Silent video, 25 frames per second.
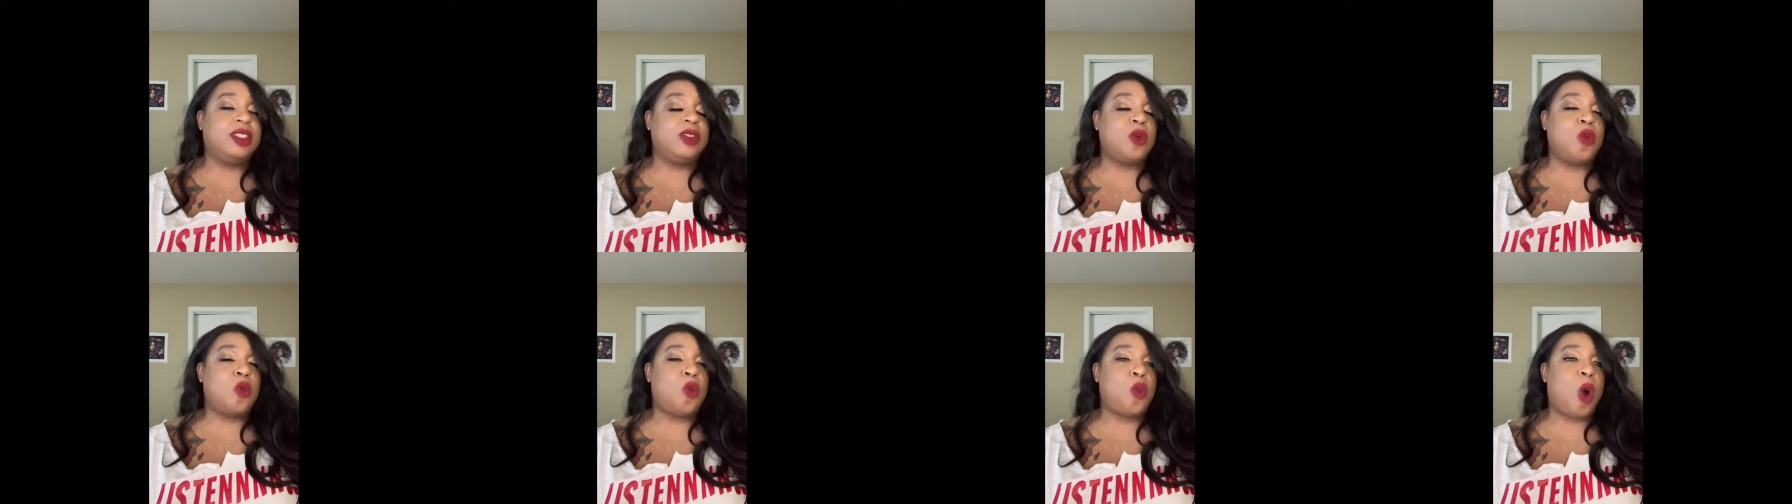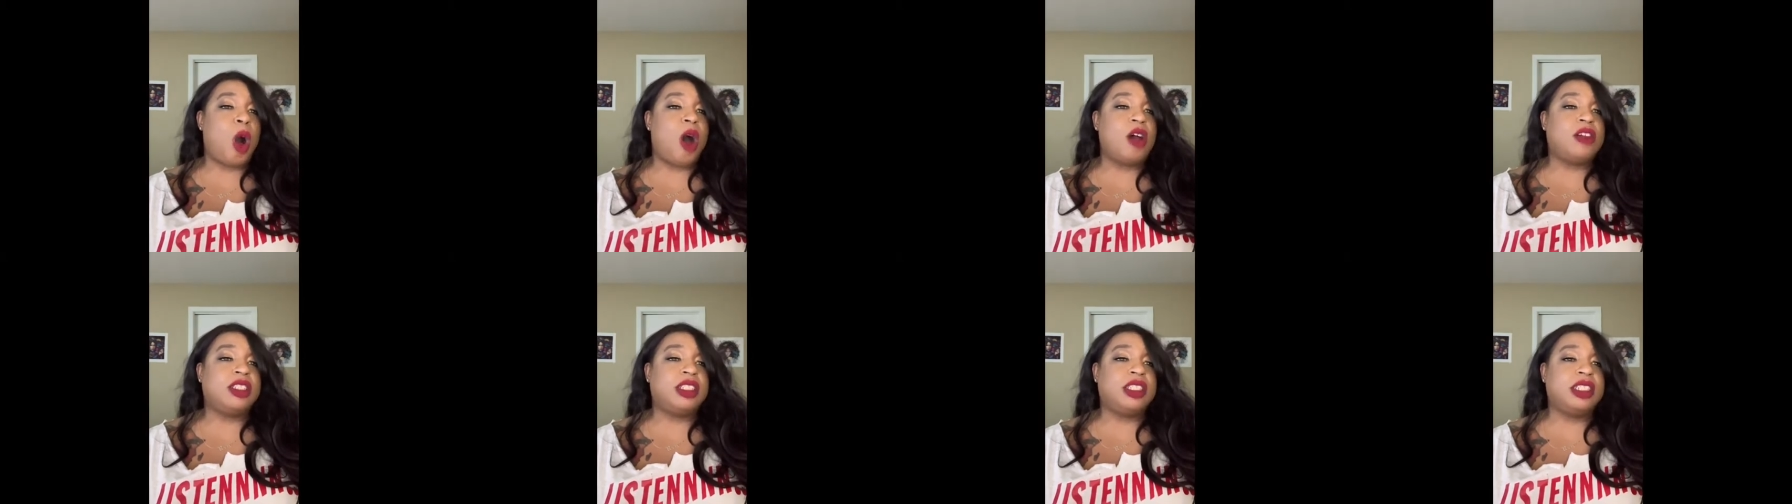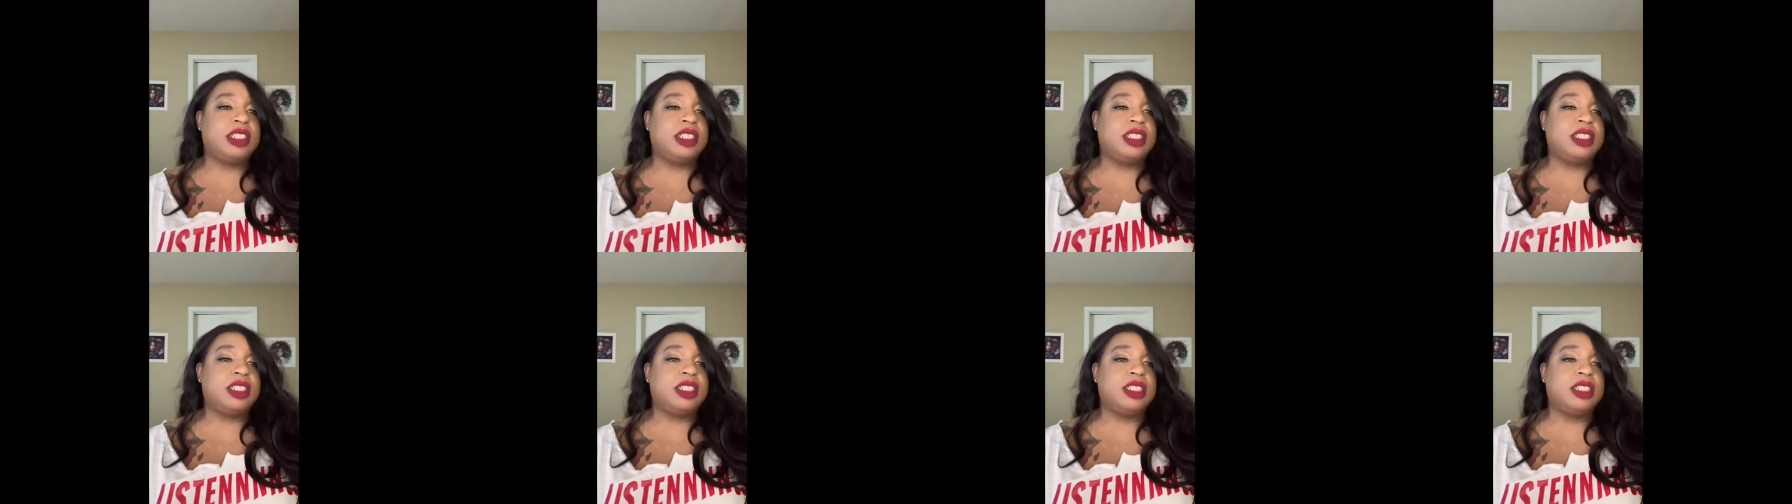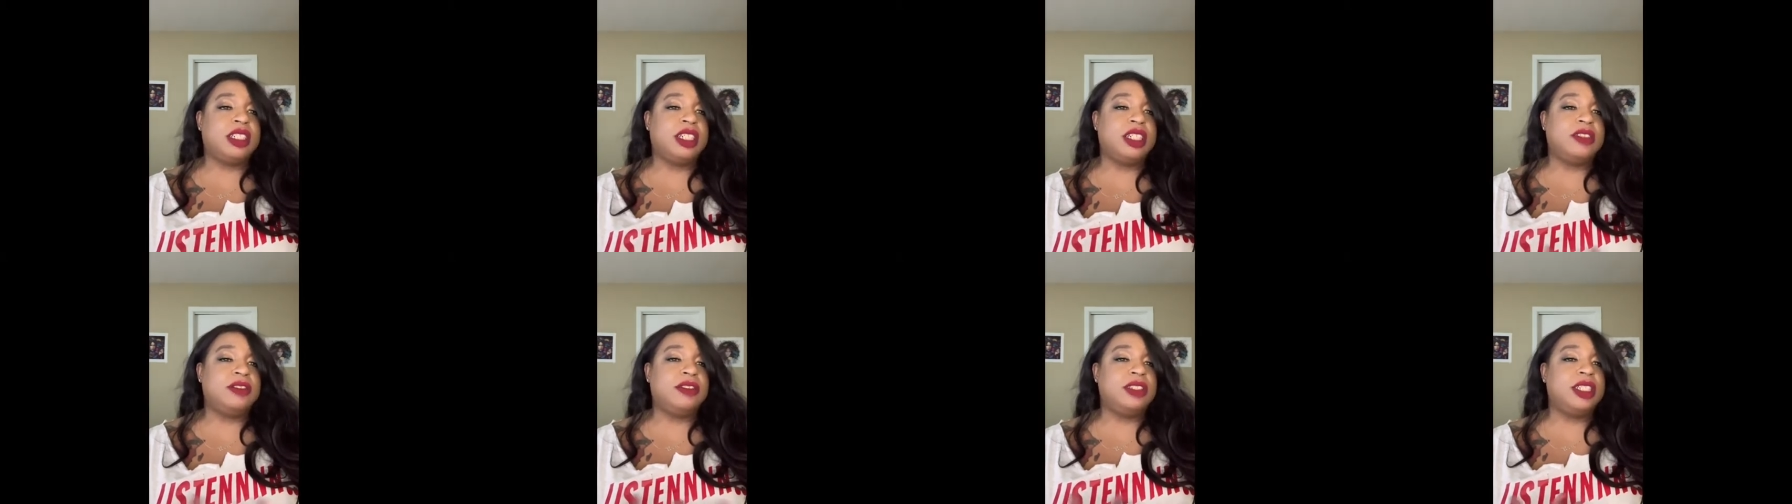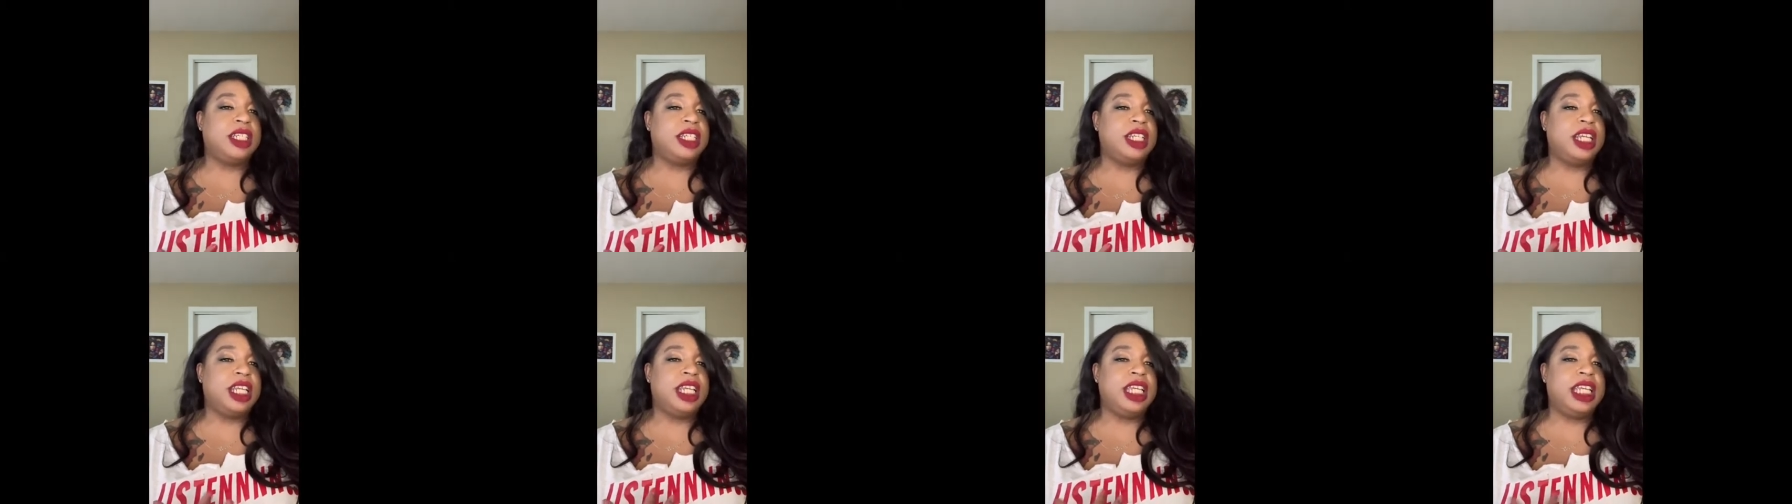Walter goes
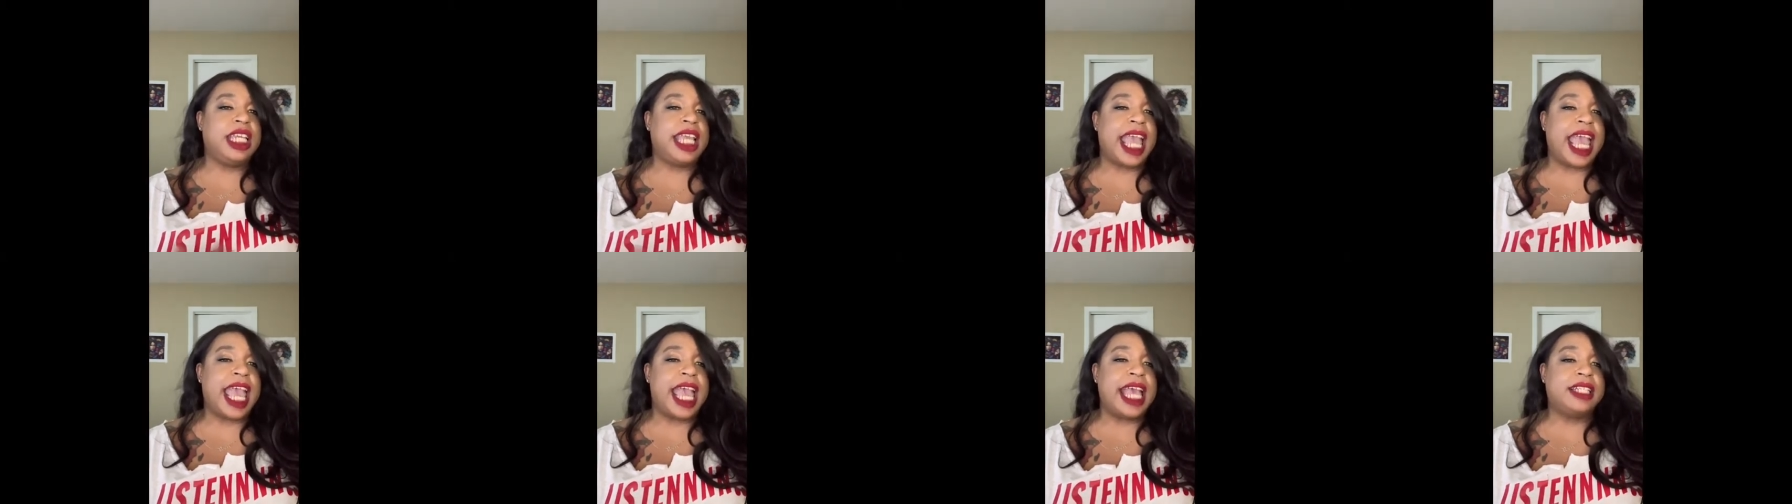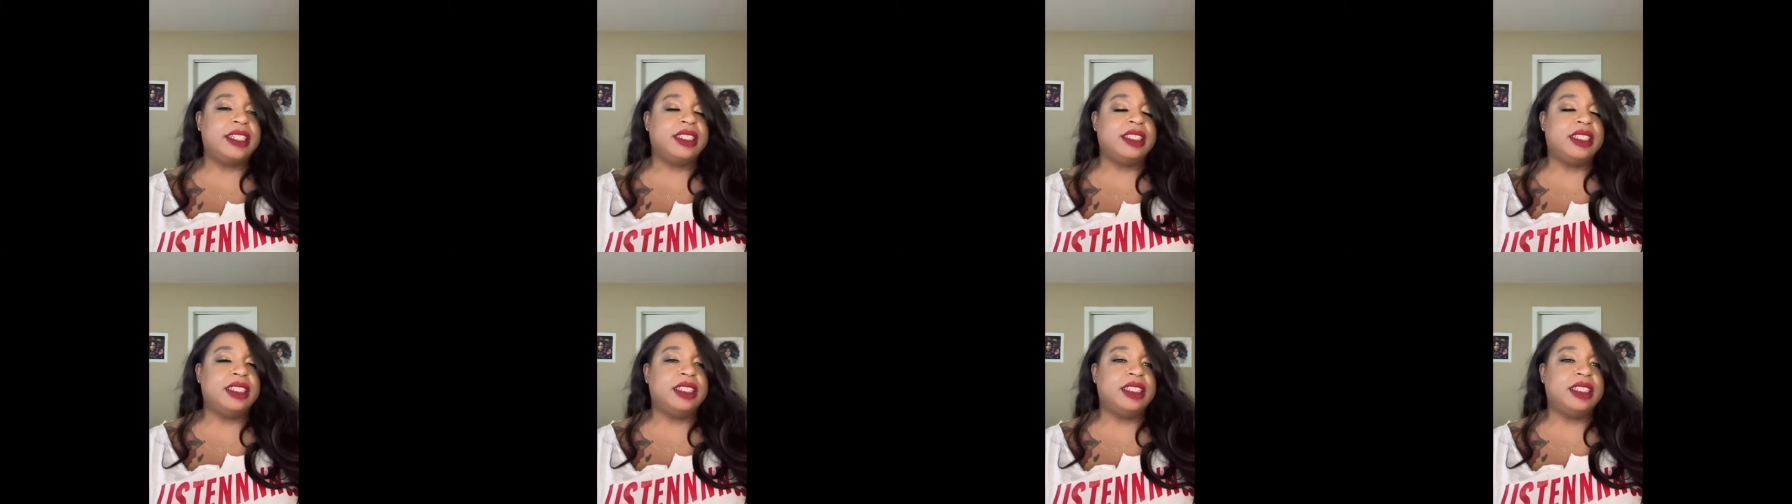in and he asks